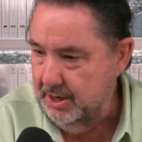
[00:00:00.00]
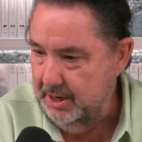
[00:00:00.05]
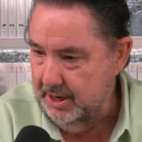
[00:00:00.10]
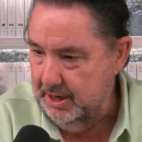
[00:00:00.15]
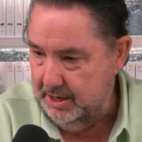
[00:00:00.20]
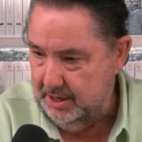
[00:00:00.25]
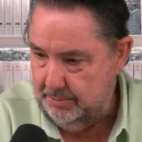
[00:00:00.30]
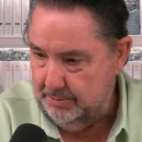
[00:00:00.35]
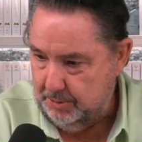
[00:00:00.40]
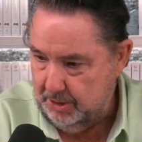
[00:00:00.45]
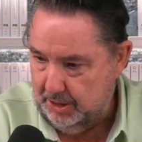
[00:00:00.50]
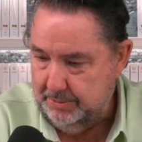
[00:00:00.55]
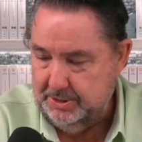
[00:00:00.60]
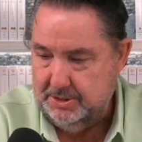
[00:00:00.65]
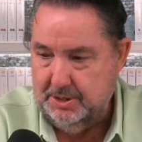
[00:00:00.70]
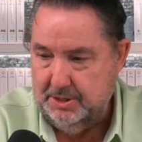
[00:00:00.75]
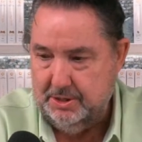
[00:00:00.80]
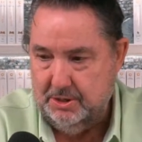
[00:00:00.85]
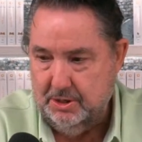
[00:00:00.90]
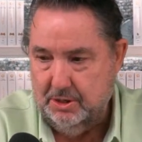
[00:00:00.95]
And he
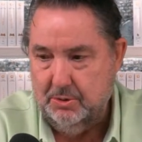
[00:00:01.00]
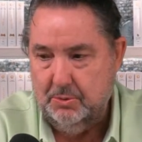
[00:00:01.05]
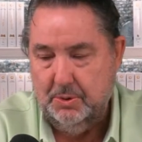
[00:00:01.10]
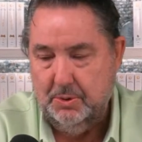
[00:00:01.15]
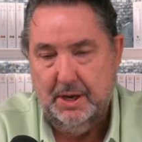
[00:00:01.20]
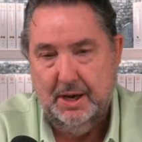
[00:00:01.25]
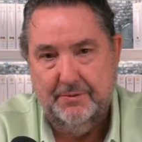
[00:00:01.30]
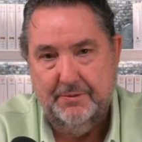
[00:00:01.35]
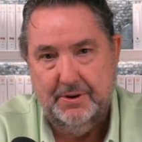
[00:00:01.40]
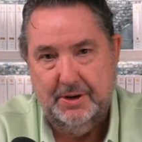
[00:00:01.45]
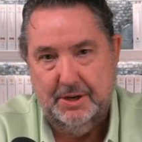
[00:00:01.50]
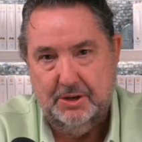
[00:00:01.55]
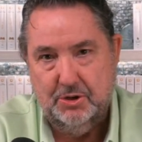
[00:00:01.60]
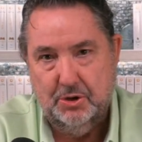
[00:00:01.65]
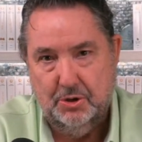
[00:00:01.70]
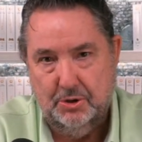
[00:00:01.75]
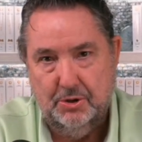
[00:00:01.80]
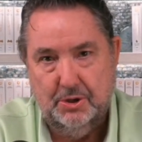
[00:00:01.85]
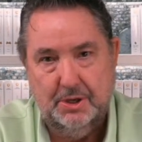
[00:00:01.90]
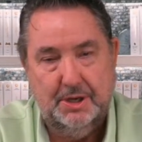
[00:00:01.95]
promised that Dowd would have an
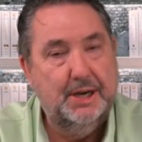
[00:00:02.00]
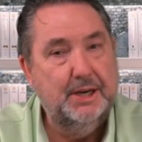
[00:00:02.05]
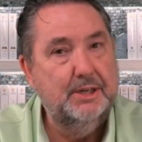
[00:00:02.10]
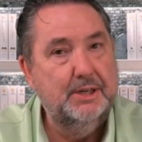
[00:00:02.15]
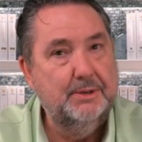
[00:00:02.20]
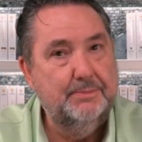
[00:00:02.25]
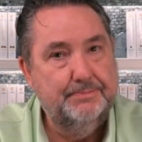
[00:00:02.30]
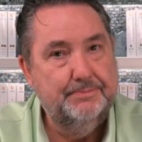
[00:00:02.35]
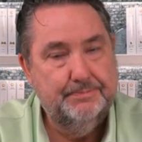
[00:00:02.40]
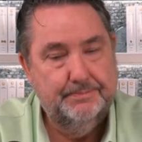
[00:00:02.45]
eternal kingdom